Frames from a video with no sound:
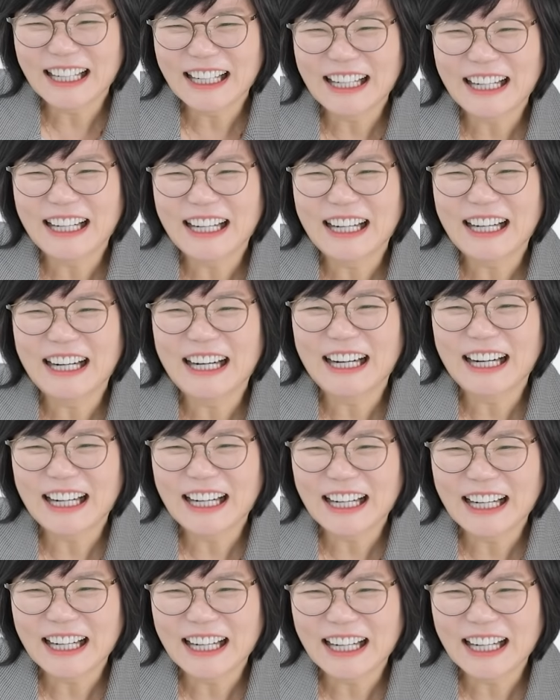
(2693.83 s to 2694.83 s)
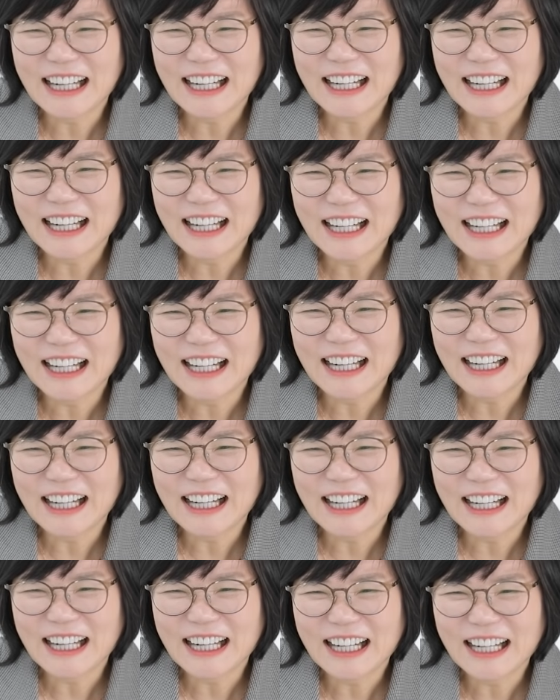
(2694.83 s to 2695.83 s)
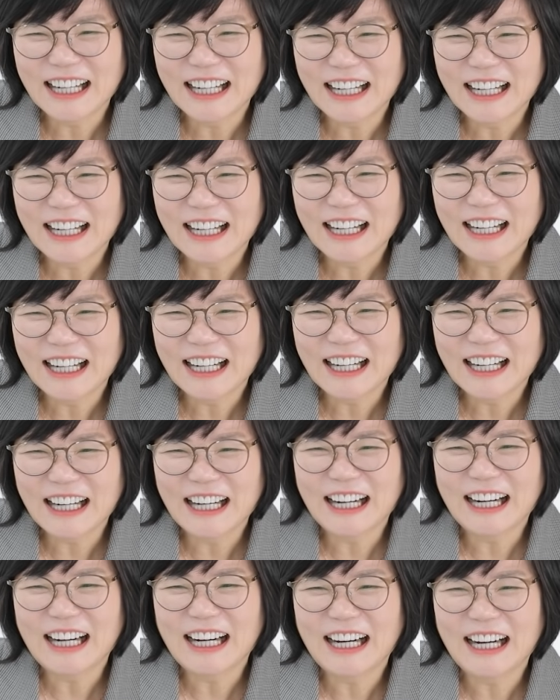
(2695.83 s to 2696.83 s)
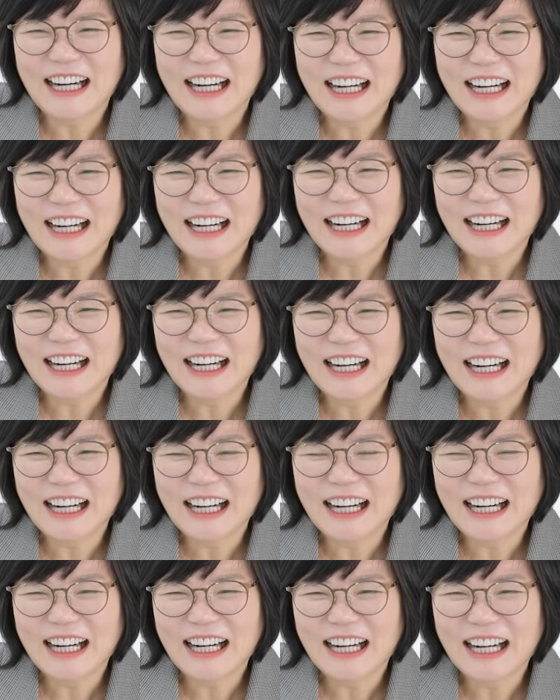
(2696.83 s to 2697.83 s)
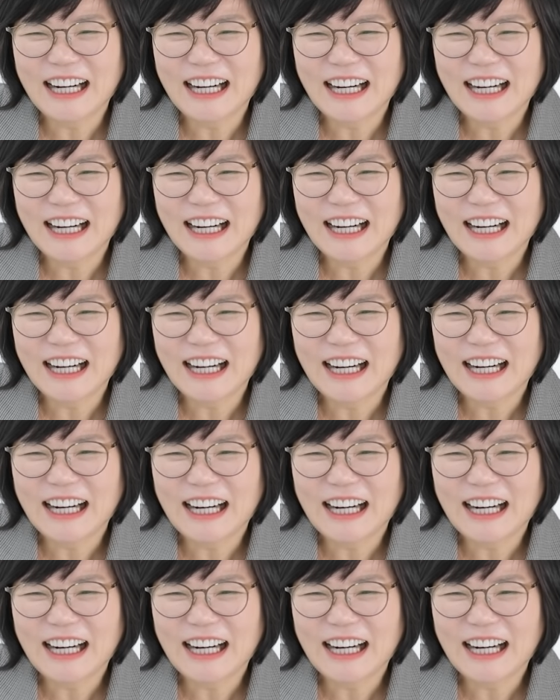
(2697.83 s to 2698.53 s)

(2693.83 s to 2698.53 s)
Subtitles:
The person shown says nothing.